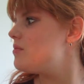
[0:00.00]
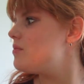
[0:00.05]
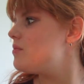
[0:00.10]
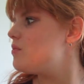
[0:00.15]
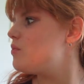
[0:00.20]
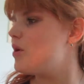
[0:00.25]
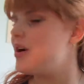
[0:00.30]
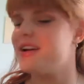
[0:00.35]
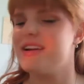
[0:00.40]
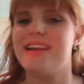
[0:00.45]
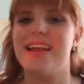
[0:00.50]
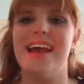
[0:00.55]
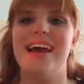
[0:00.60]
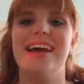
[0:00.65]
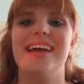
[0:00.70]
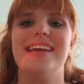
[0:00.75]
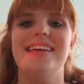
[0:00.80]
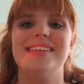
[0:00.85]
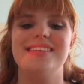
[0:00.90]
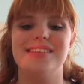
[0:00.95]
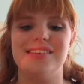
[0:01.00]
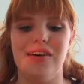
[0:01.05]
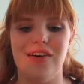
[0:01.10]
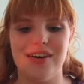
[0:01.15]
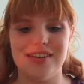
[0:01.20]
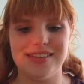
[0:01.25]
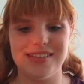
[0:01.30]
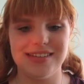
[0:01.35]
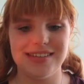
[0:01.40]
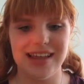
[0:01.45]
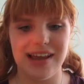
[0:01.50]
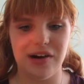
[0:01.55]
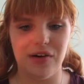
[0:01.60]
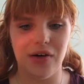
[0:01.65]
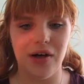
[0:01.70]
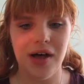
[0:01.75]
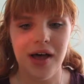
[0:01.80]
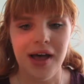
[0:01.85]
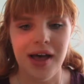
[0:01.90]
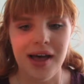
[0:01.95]
want to get is on
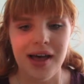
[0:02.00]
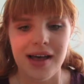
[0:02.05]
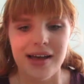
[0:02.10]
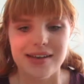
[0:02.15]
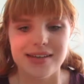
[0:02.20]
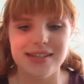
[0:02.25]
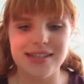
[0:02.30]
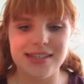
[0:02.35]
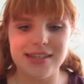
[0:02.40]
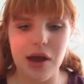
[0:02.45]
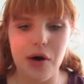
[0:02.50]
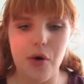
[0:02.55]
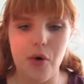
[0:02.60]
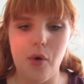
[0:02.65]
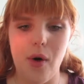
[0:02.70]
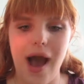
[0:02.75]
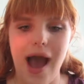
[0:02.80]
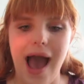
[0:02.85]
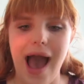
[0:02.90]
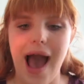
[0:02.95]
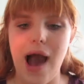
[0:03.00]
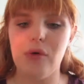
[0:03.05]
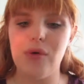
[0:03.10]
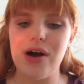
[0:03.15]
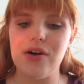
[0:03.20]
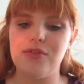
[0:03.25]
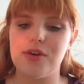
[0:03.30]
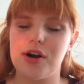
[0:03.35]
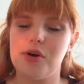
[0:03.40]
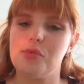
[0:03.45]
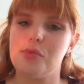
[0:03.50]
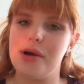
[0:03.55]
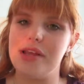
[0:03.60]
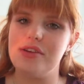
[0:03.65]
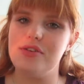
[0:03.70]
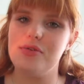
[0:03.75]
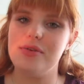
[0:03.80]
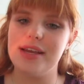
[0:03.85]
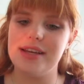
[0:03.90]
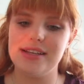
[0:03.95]
sale. So, however,
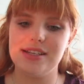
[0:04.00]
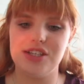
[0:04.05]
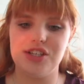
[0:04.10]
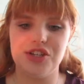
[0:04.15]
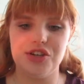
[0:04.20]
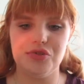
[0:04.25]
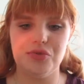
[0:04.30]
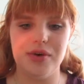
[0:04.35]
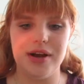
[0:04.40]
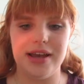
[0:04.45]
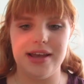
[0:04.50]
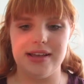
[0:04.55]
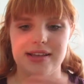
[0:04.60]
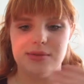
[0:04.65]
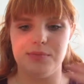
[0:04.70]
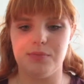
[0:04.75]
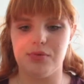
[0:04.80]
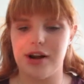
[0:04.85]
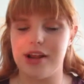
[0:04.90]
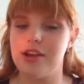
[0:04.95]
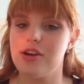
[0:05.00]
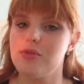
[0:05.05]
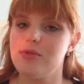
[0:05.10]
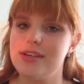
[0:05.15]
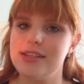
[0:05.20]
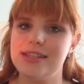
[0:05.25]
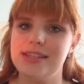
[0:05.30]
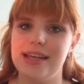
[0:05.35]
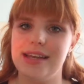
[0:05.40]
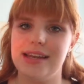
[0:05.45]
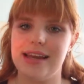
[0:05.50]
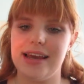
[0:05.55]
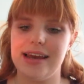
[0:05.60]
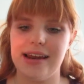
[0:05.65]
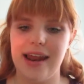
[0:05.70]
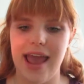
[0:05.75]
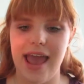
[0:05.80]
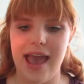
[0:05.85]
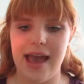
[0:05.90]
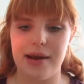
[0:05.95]
what you can do is bring your receipt
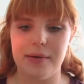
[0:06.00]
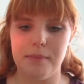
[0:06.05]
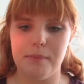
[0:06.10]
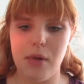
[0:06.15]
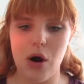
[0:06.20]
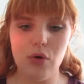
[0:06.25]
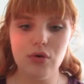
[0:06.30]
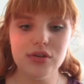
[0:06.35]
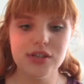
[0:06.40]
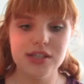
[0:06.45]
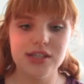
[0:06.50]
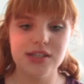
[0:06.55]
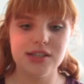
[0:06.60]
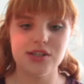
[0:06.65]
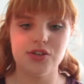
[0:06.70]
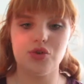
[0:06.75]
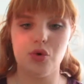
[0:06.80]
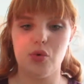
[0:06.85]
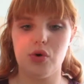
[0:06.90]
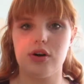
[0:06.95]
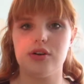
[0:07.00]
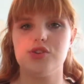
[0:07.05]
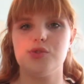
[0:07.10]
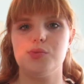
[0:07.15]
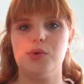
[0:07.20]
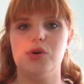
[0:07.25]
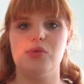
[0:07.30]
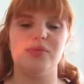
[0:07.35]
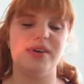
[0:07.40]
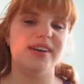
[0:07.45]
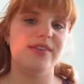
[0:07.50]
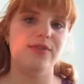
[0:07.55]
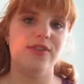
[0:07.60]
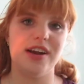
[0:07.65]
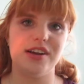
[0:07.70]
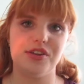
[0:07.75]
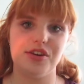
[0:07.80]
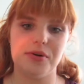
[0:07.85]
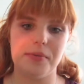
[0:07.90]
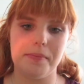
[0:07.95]
in, and most stores will
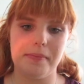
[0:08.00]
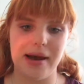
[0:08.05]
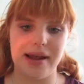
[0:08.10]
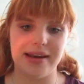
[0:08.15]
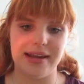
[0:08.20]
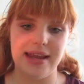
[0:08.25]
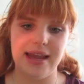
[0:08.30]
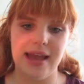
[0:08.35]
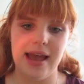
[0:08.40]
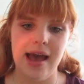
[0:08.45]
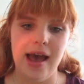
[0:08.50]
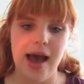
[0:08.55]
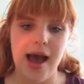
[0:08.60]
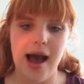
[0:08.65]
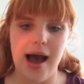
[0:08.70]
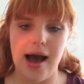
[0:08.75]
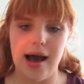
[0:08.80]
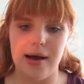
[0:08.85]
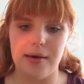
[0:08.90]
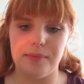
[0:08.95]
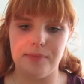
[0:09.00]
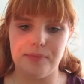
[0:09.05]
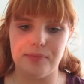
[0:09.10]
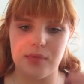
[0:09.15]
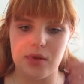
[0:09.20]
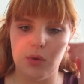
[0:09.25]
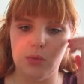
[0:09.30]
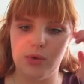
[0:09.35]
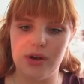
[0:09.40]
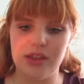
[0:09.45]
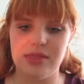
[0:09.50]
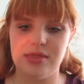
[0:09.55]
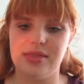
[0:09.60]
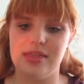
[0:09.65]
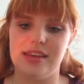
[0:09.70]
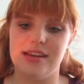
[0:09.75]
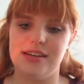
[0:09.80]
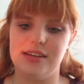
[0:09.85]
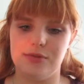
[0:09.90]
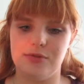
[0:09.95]
refund your money with
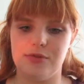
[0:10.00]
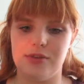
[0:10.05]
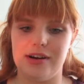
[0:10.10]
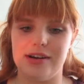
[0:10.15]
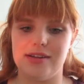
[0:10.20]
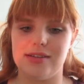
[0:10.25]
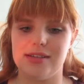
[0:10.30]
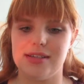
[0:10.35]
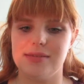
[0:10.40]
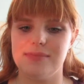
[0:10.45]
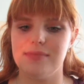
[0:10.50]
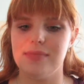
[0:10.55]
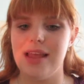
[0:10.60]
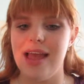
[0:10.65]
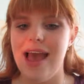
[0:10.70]
the difference.